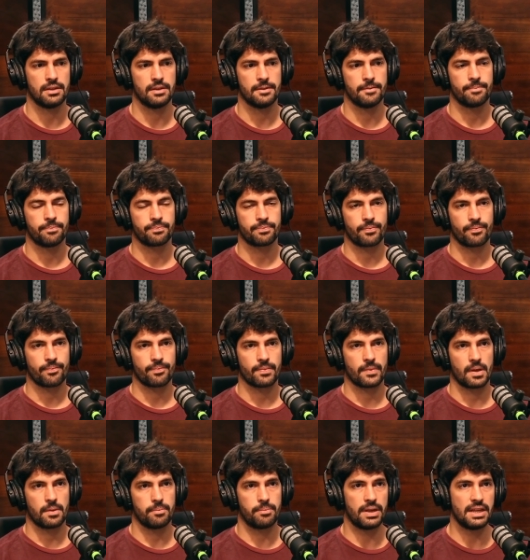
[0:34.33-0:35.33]
Yeah.
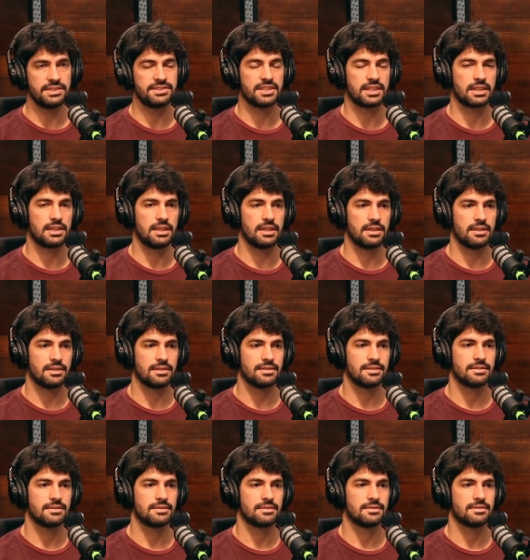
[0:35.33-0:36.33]
Basically, will
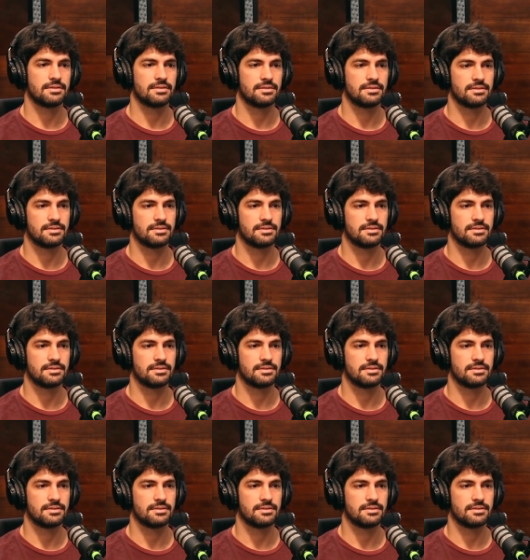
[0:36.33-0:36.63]
you spill the